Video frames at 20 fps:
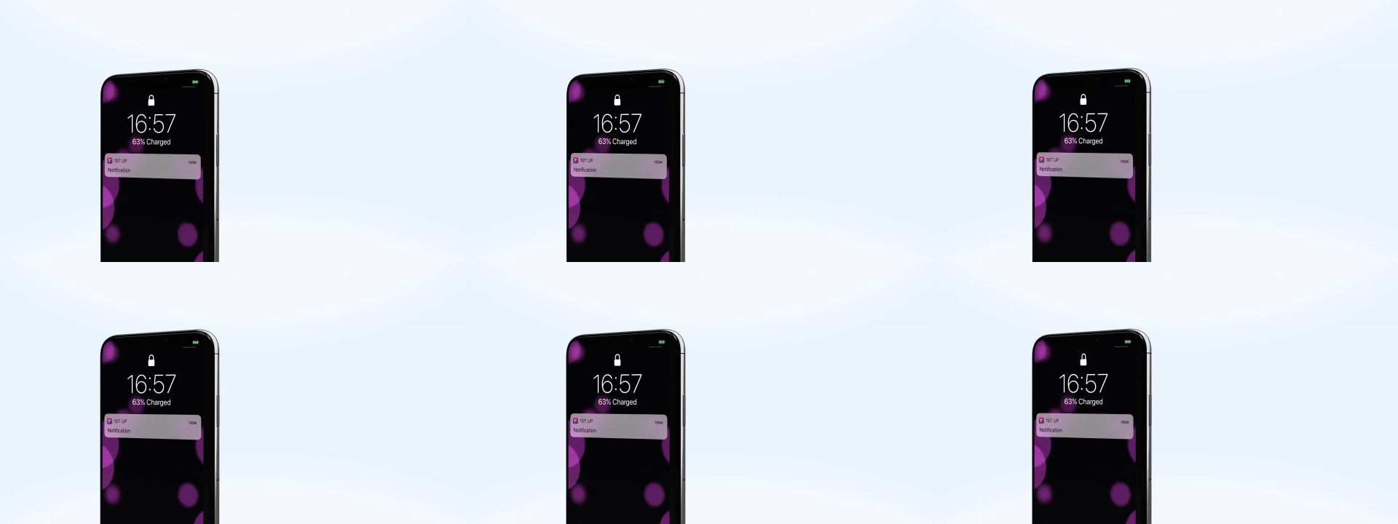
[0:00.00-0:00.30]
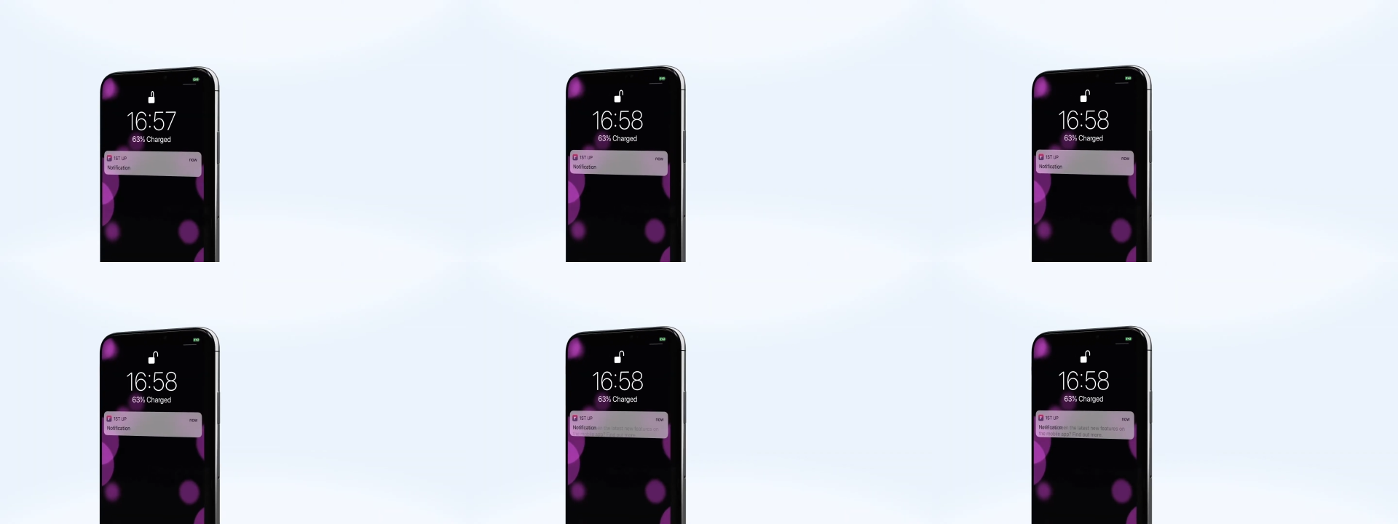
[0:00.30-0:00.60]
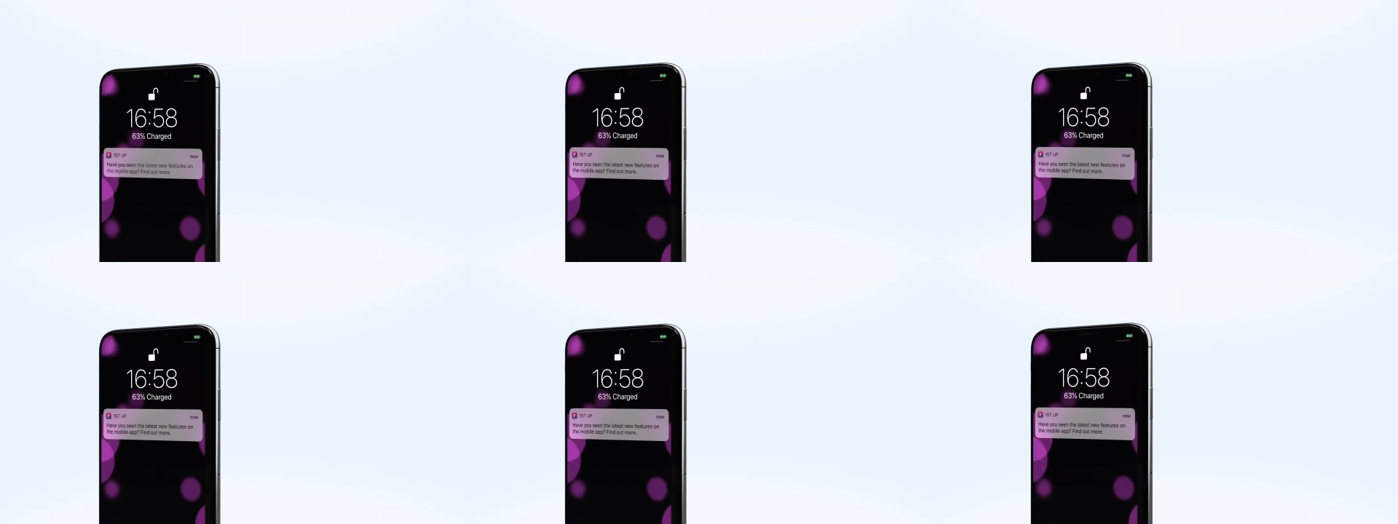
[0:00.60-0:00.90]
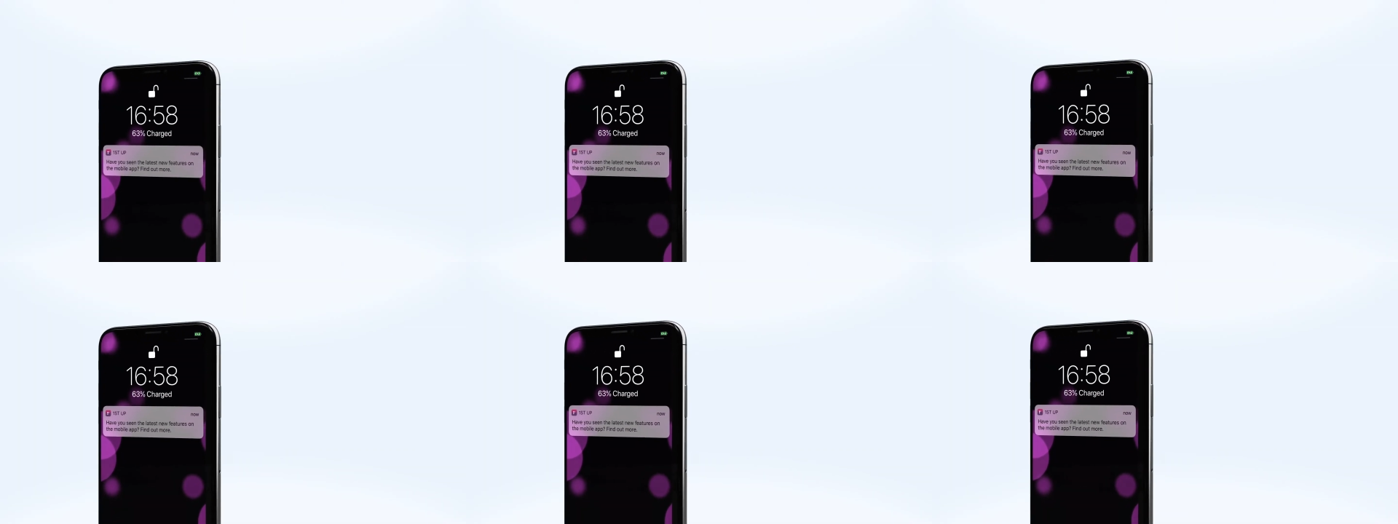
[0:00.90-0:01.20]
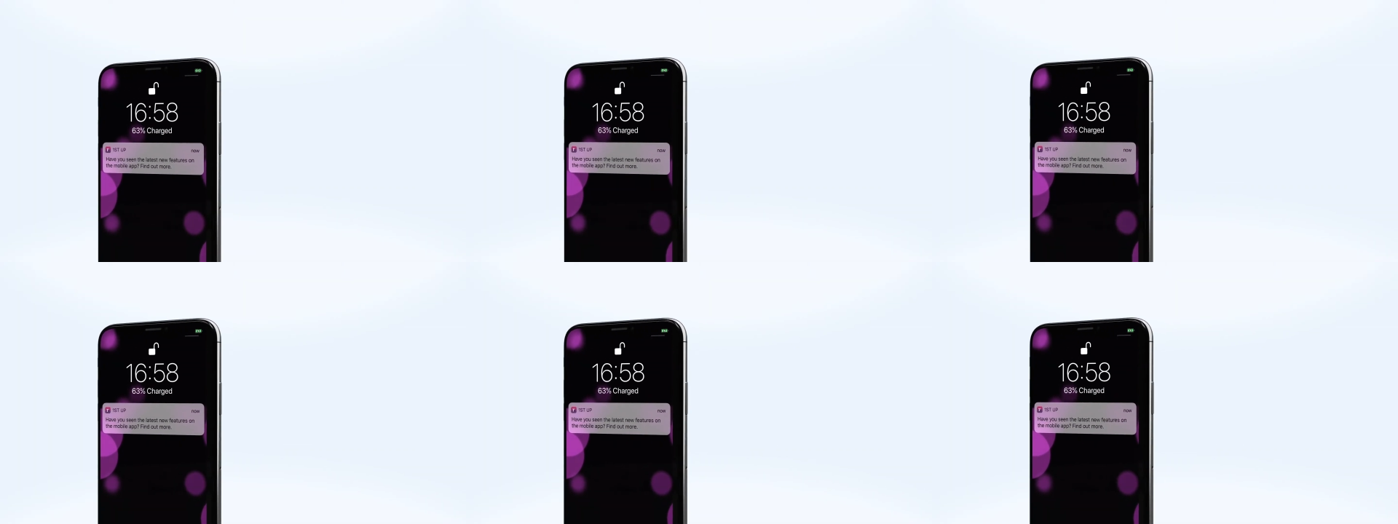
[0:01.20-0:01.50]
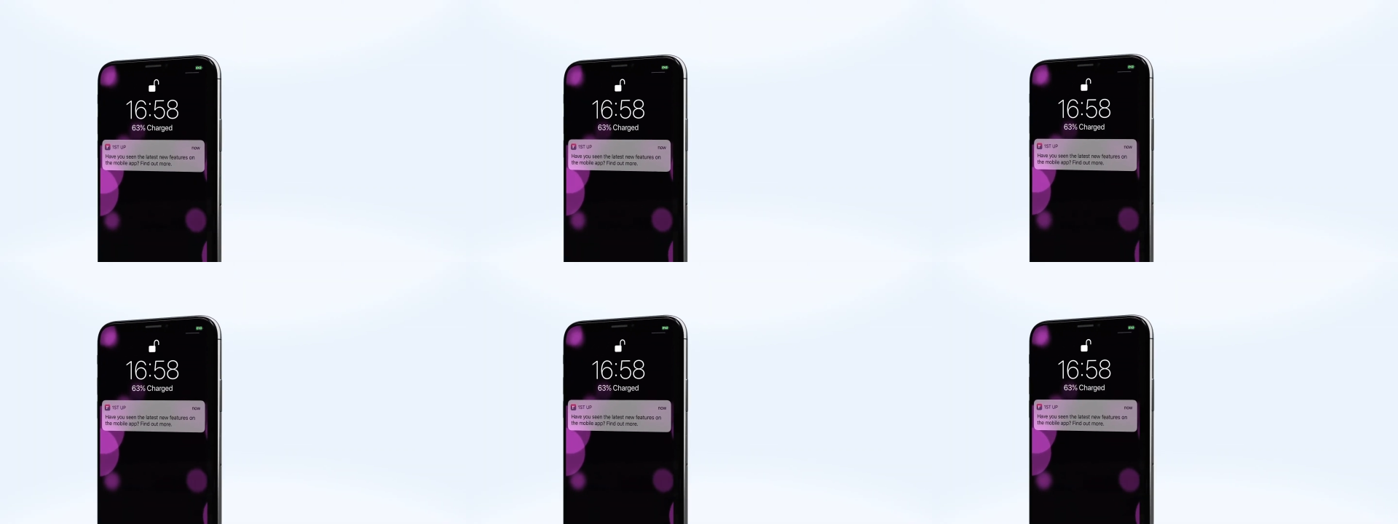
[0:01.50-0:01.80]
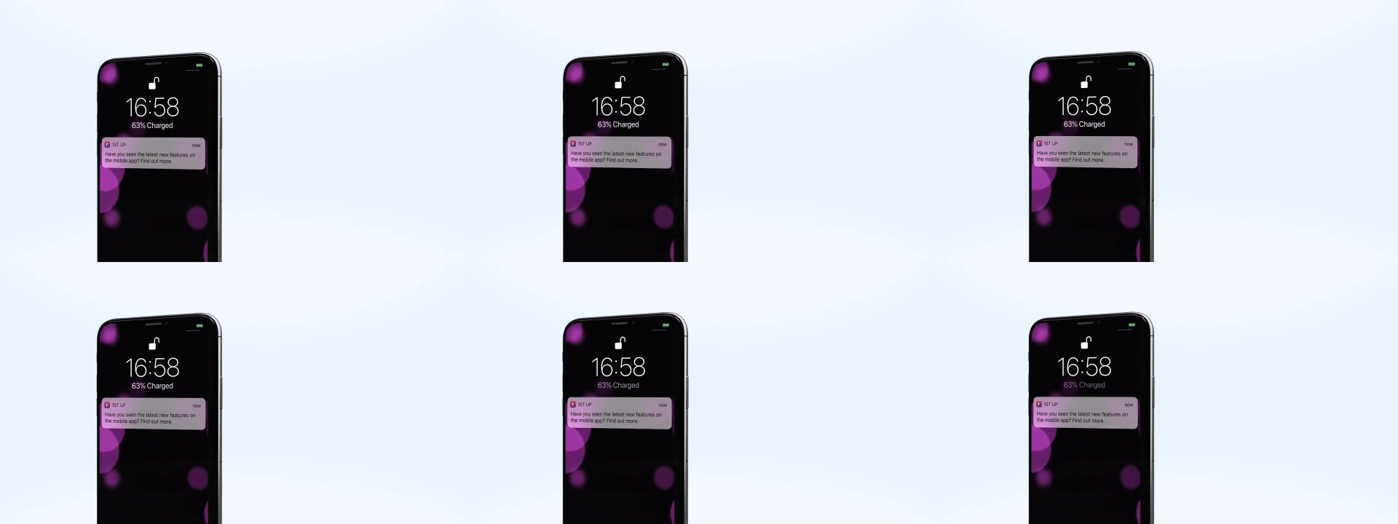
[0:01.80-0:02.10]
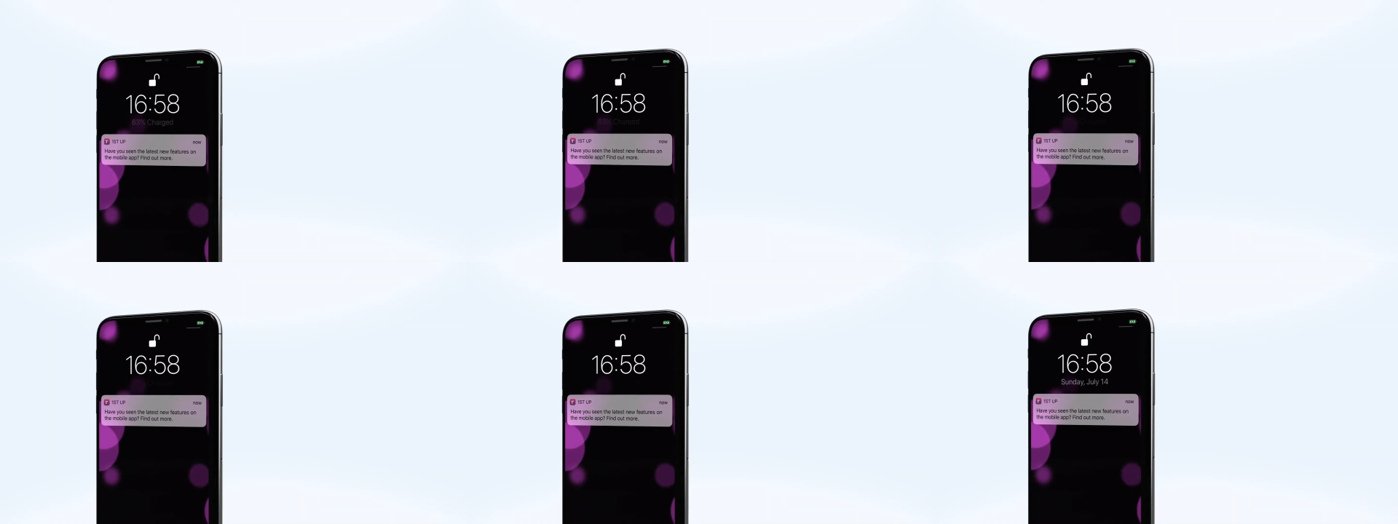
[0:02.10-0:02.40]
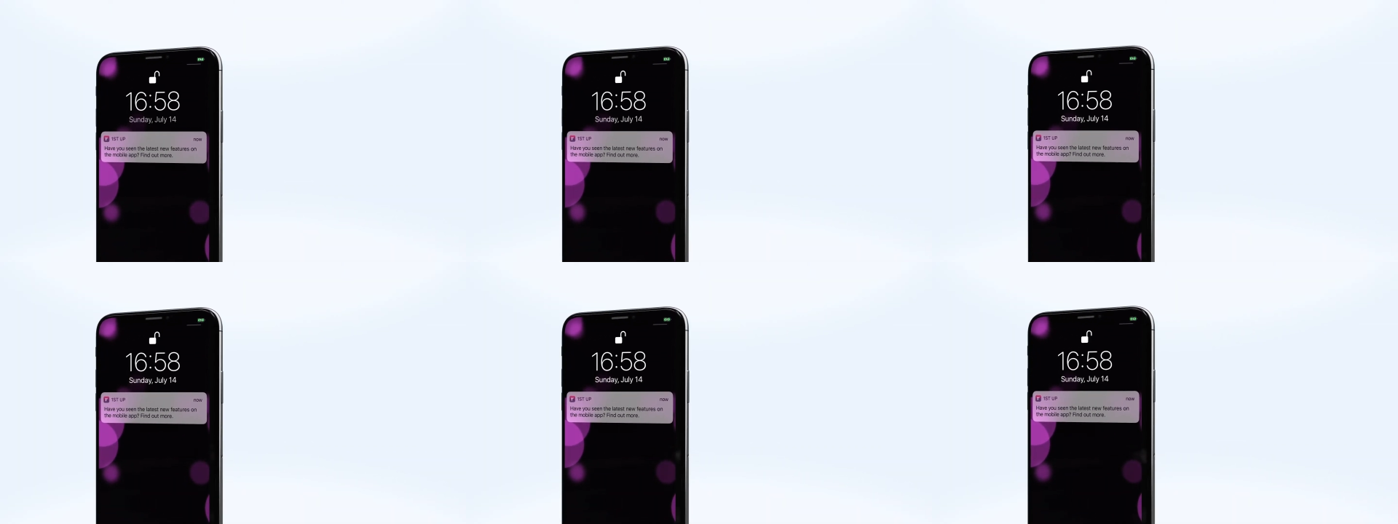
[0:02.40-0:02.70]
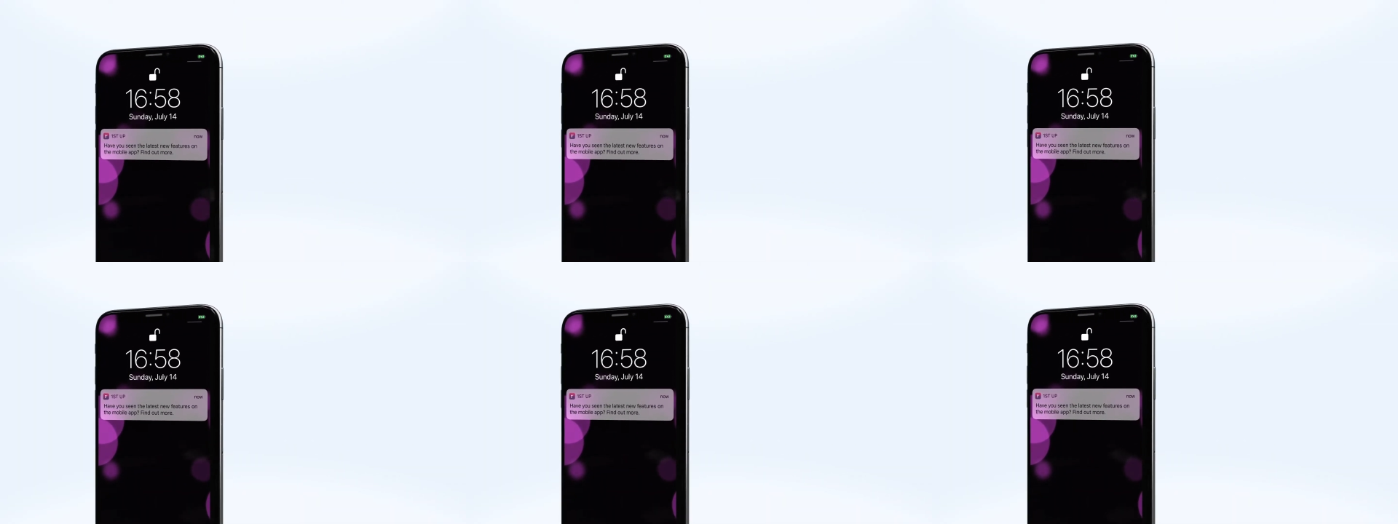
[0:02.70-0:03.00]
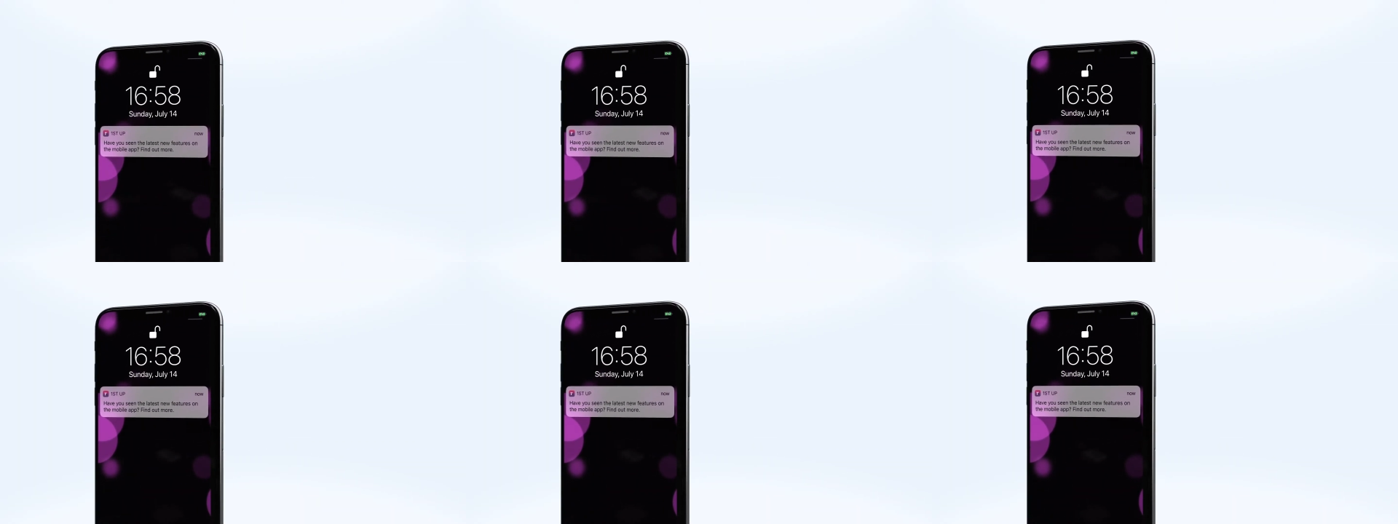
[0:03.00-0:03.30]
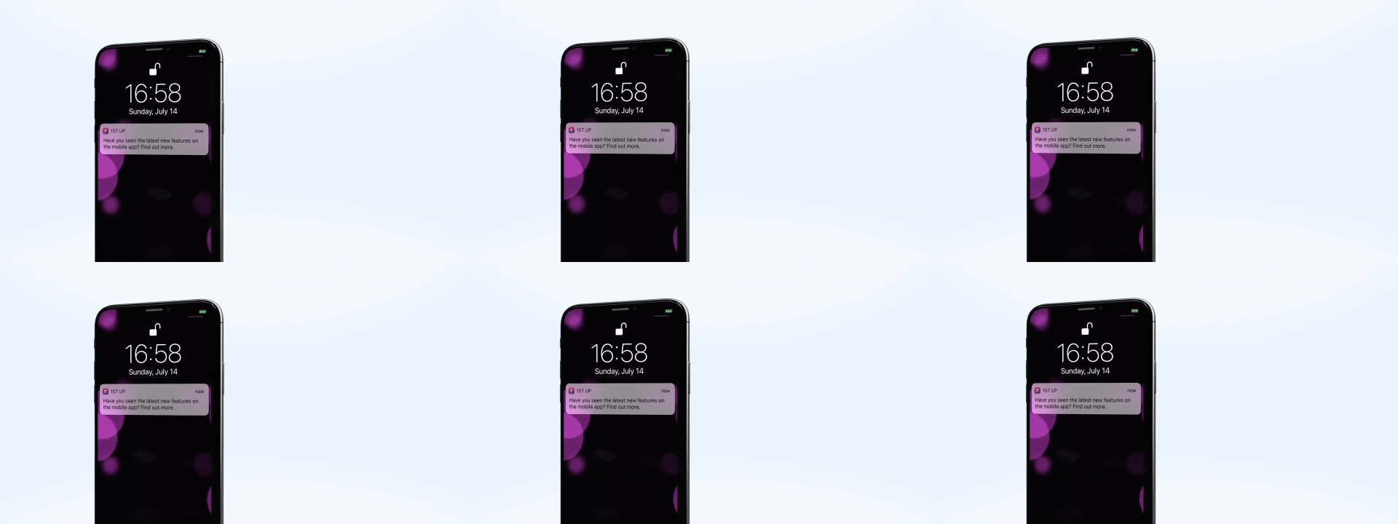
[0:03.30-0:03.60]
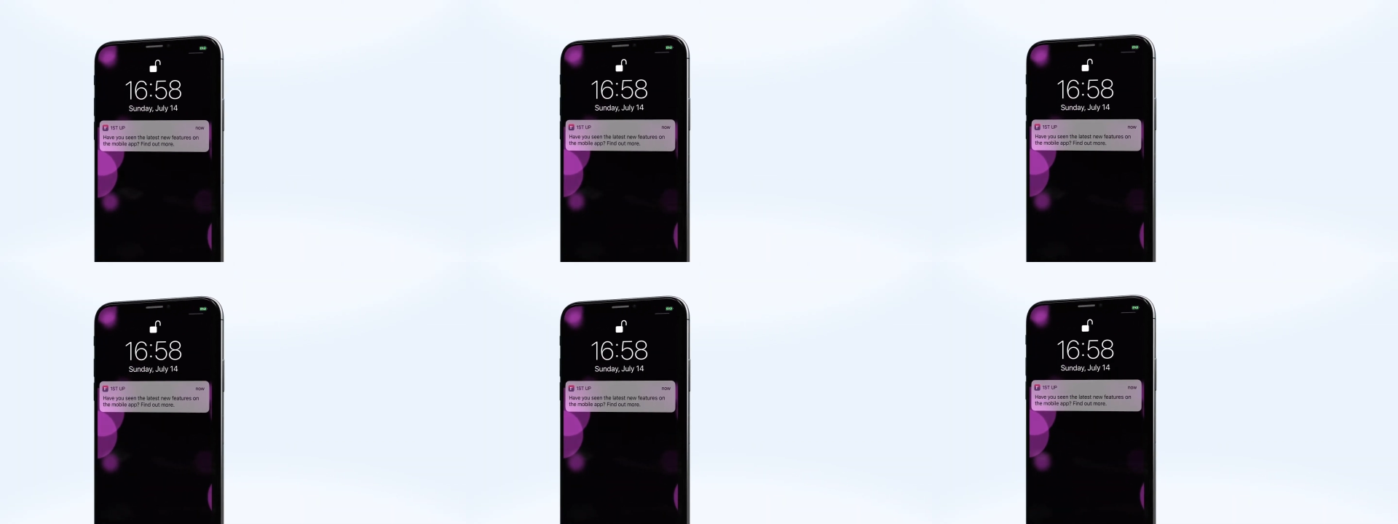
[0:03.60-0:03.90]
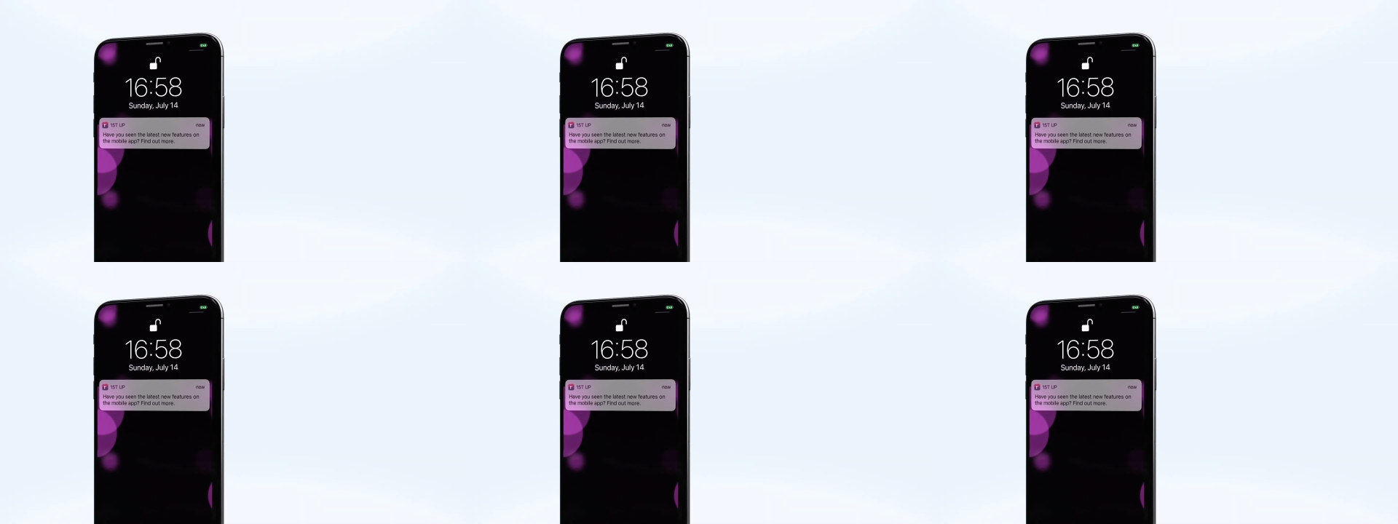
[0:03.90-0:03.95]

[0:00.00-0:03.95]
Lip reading: No face is visible, so there are no lips to read.